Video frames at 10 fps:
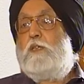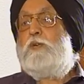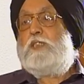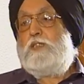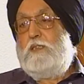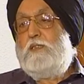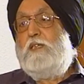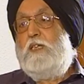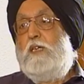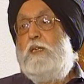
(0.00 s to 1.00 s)
question.
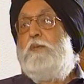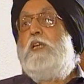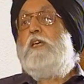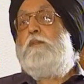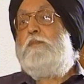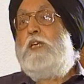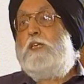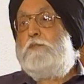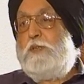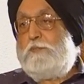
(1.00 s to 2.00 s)
A
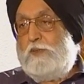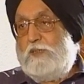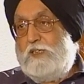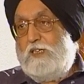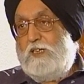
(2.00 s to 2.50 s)
billion people.